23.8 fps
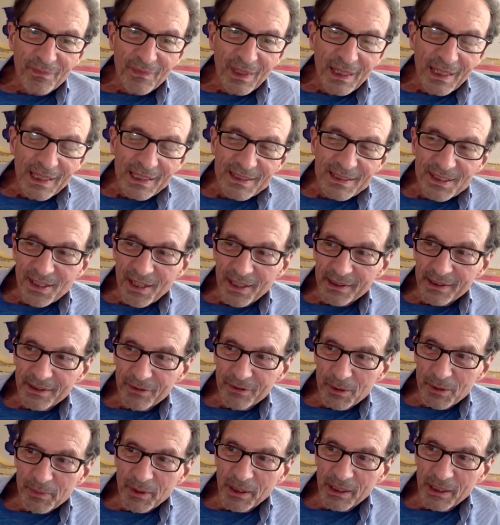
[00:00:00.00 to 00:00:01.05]
it's not
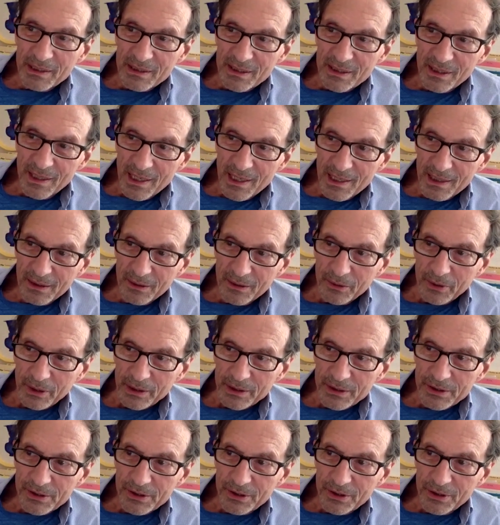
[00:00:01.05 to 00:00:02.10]
everybody's
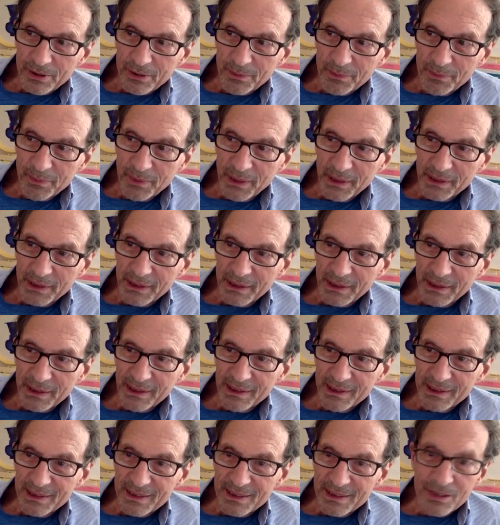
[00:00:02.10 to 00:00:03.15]
language, but it
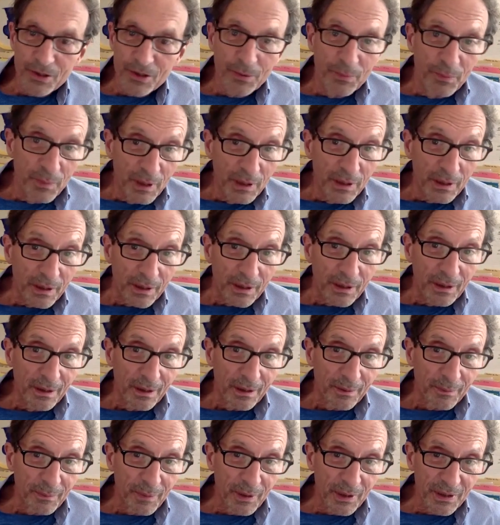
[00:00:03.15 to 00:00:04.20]
is to me
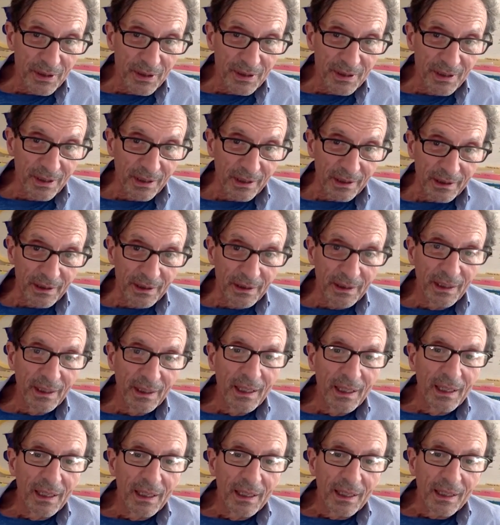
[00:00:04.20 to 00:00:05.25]
personally
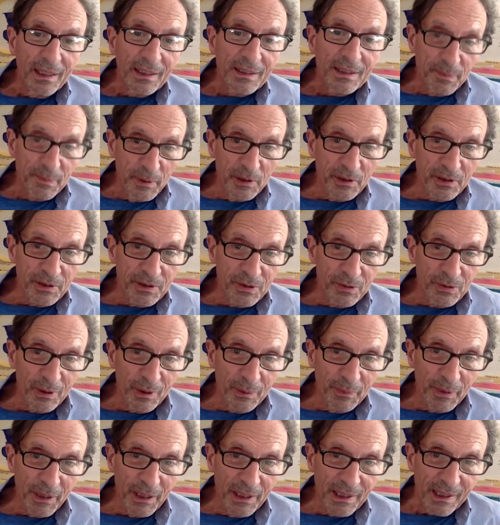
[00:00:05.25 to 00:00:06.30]
a spiritual
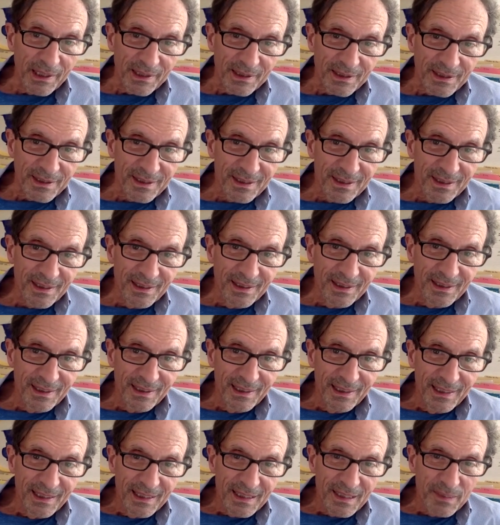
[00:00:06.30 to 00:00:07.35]
place
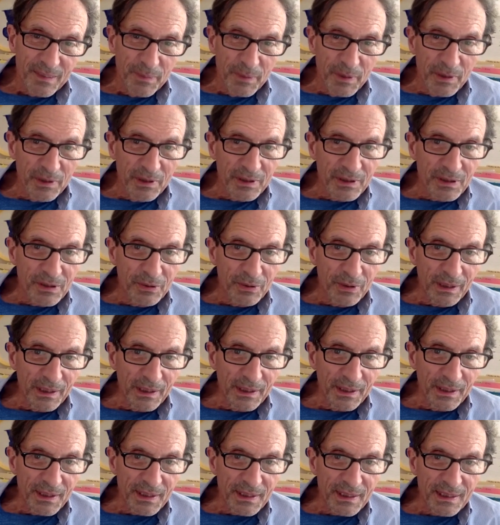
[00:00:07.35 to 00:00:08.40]
spiritual
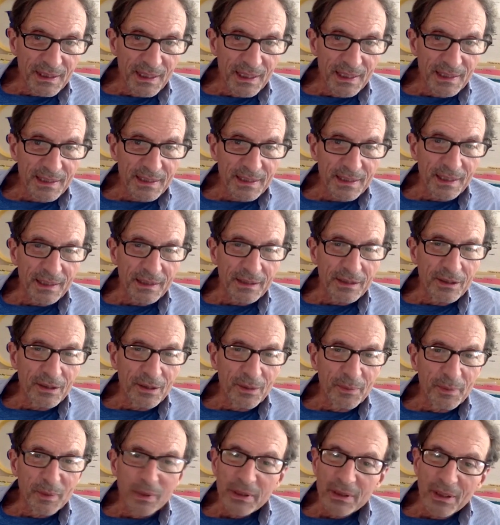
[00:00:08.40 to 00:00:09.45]
in the sense that you're
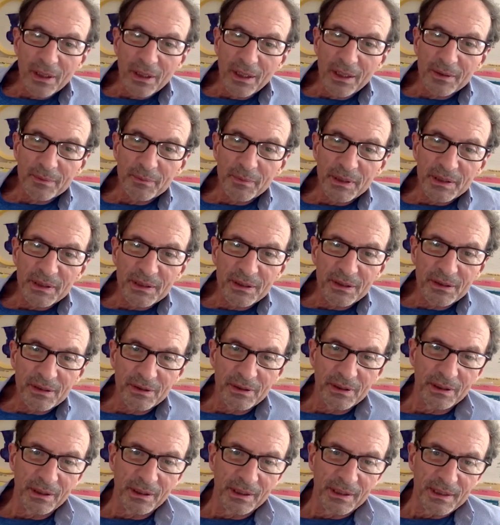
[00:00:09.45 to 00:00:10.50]
beyond
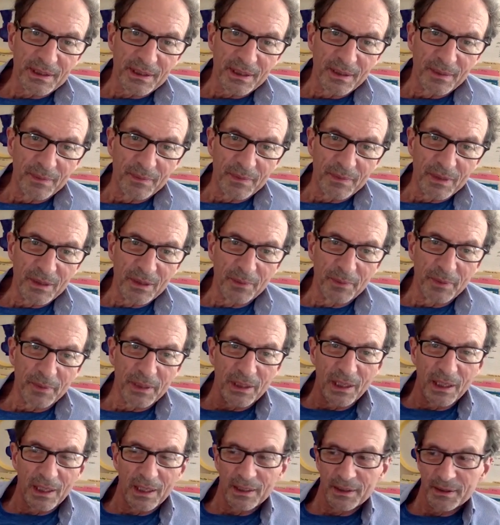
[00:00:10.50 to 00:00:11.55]
materialism, you're
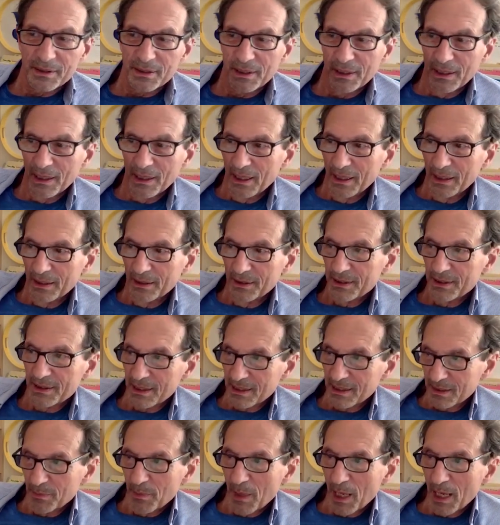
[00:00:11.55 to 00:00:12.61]
beyond this
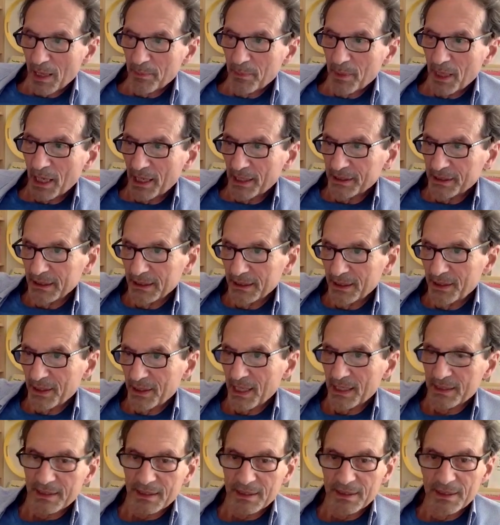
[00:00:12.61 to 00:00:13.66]
is my body, and
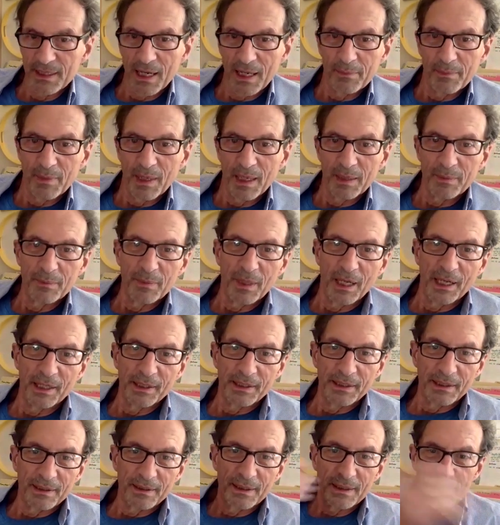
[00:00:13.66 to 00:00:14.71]
that's not my
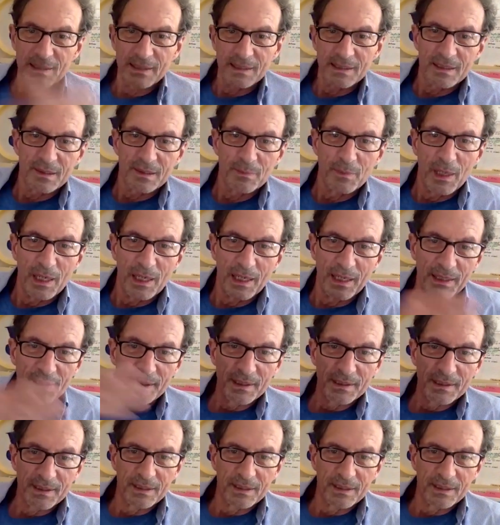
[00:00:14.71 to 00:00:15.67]
body. This is mine, this